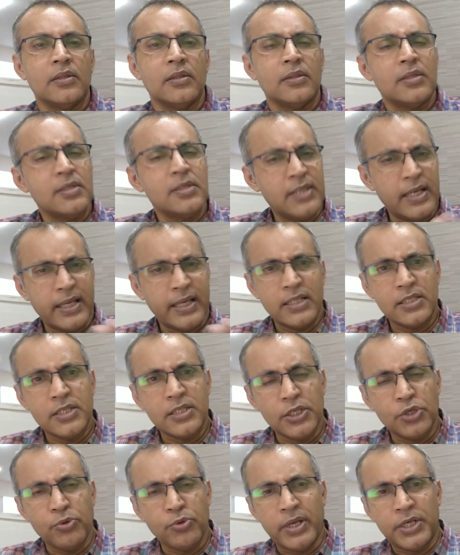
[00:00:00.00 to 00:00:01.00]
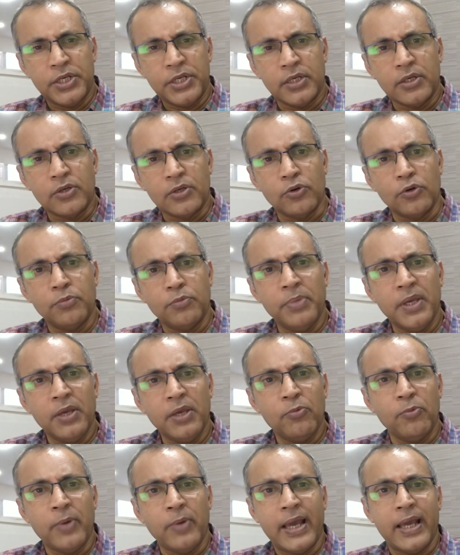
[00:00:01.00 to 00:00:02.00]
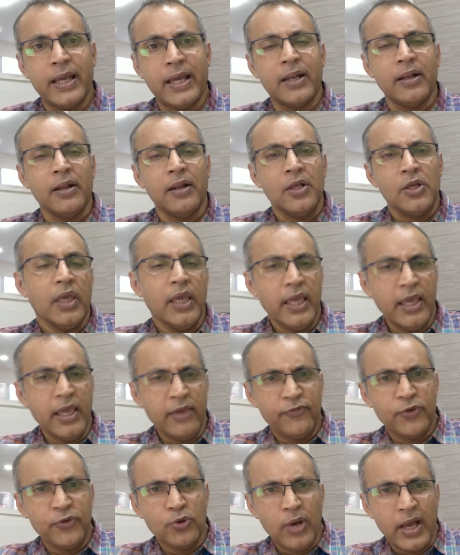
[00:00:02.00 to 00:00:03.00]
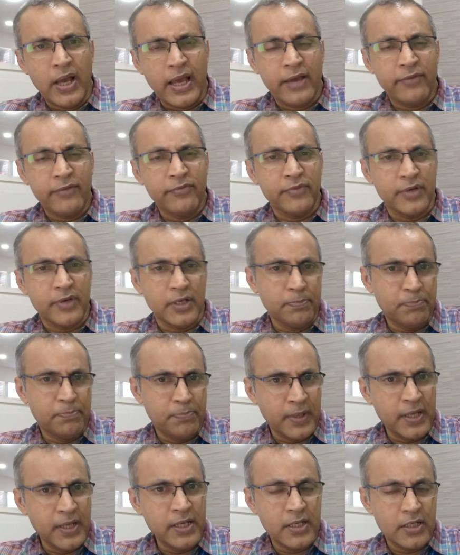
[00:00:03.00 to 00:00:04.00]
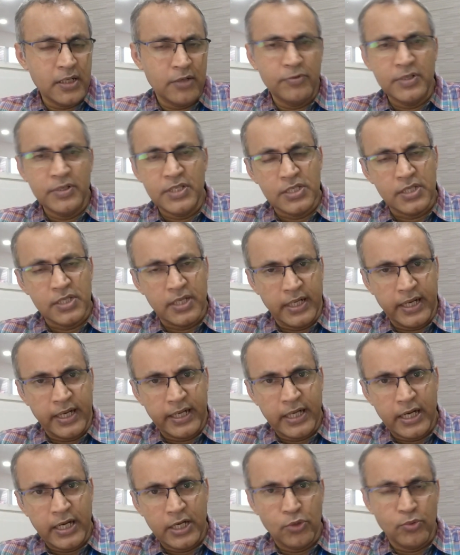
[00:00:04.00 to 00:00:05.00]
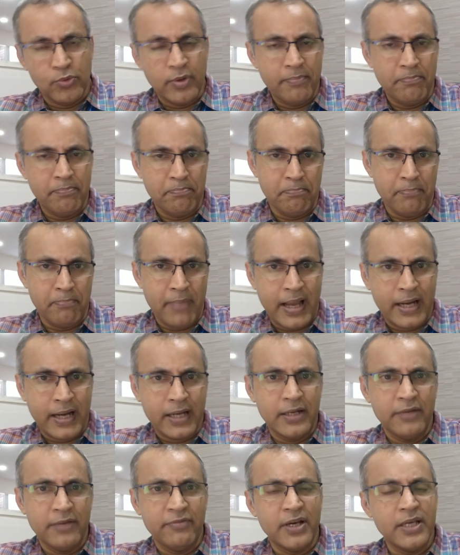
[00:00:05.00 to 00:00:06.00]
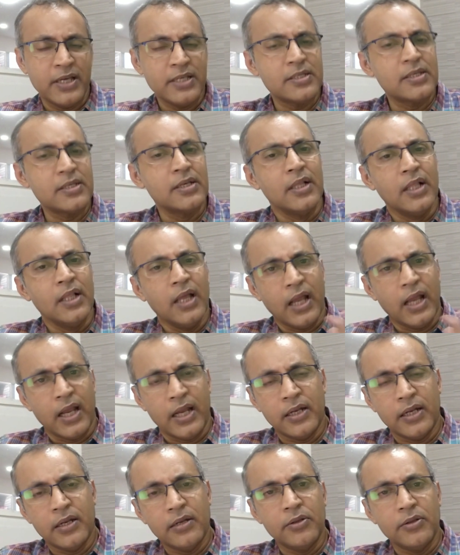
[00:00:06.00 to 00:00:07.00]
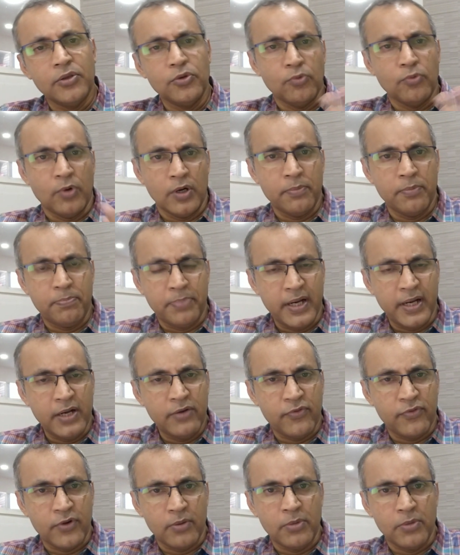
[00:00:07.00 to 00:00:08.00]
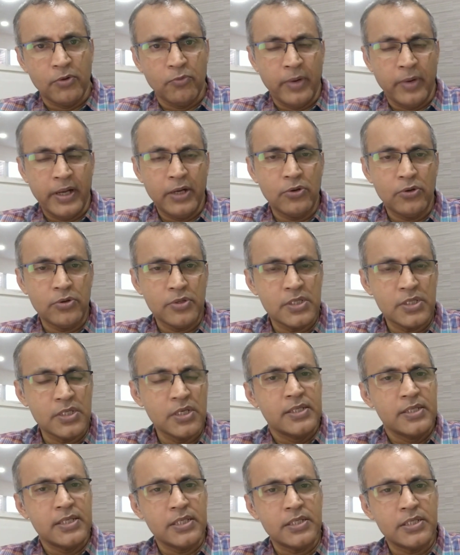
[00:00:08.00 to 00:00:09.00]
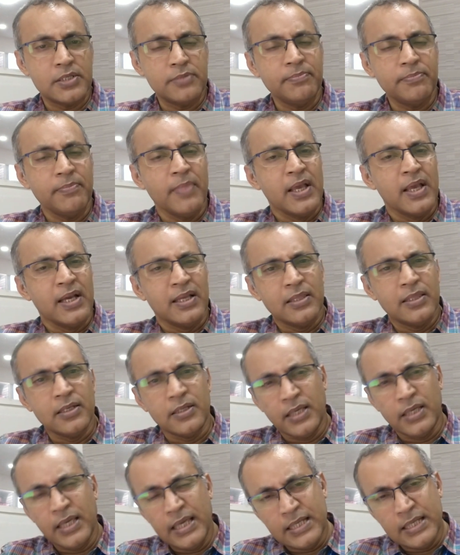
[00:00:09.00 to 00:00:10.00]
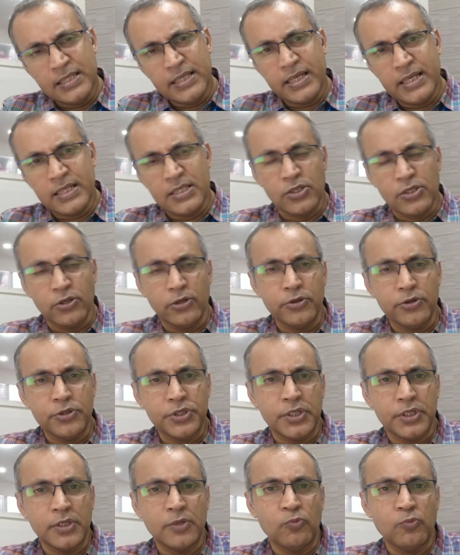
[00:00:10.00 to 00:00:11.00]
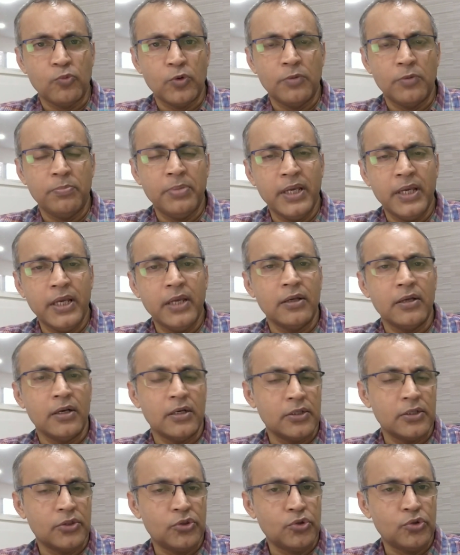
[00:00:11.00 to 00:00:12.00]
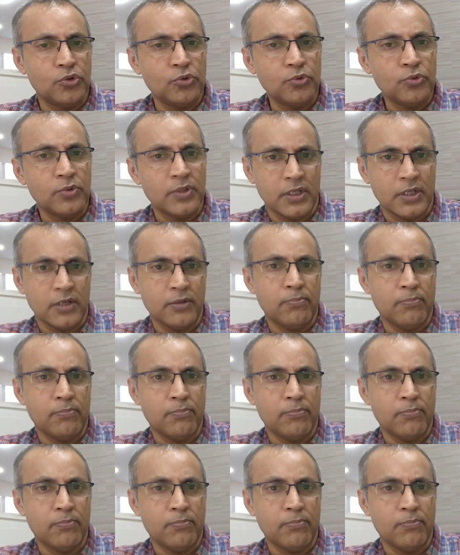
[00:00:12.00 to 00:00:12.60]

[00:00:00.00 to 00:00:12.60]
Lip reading: The second situation could be where if you have a printer which is connected to a Mac device and you want to print from a Windows system, the easiest solution would be through a